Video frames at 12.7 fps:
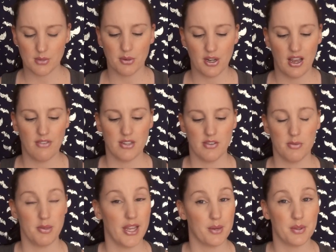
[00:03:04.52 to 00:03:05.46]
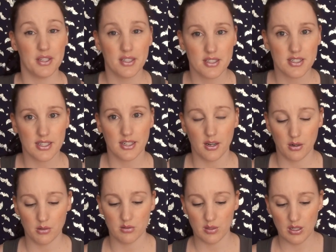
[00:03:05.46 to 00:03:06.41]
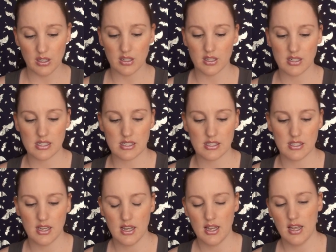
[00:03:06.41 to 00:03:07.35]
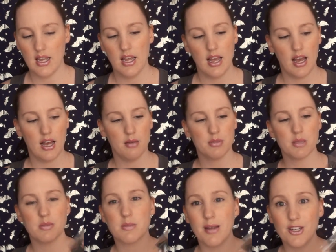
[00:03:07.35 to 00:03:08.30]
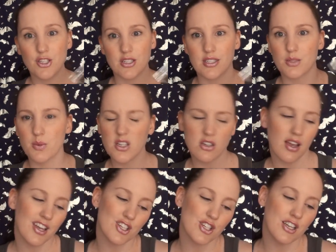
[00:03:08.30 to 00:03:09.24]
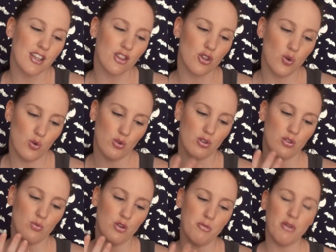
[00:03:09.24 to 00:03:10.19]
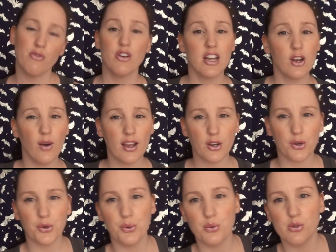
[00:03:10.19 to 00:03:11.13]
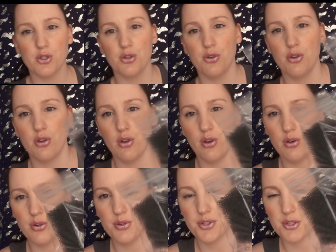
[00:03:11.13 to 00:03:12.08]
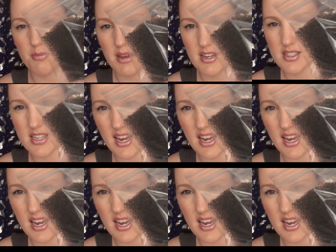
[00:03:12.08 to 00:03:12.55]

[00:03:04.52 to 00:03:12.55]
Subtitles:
so I'm going to have a play with that and see how it works. Some sponges, which I actually thought would be really quite cool to use to make